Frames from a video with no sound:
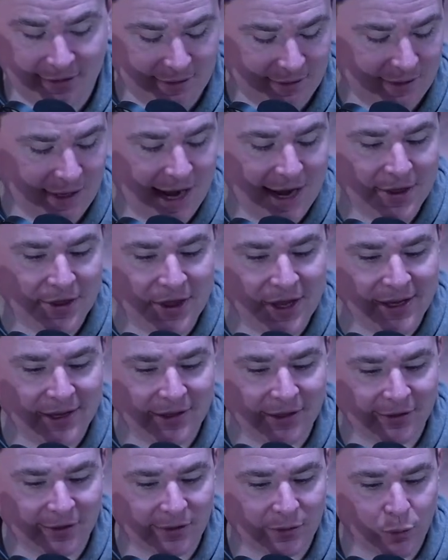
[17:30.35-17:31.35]
Yeah. I think
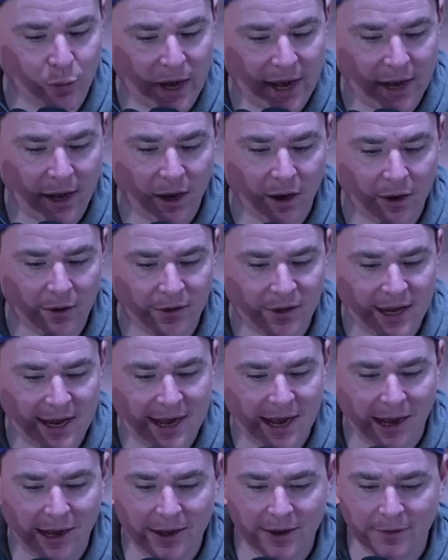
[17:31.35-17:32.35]
this is where they
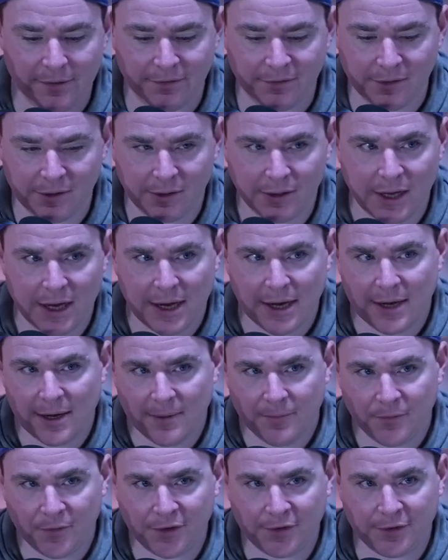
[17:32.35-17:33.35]
kind of
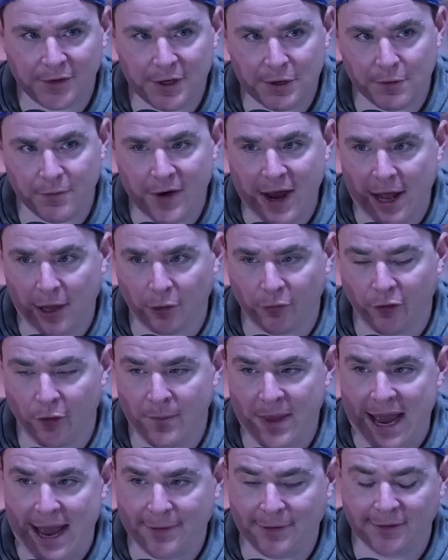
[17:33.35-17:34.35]
steal valor
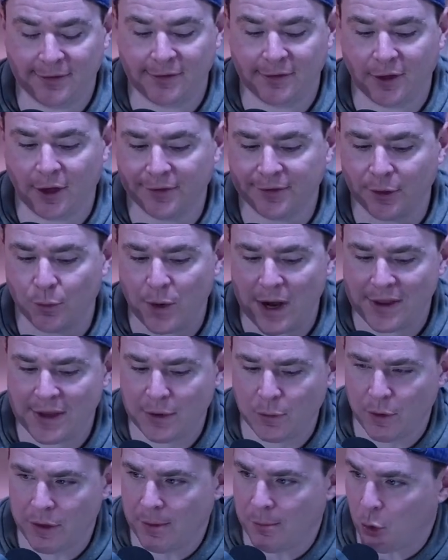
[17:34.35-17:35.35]
from that. This is also, where I
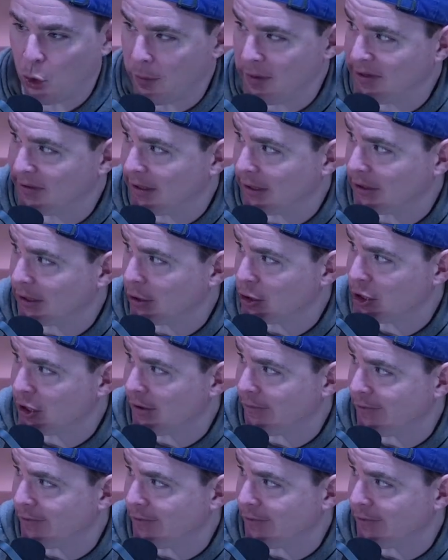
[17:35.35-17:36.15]
think, where the Mormons get their shit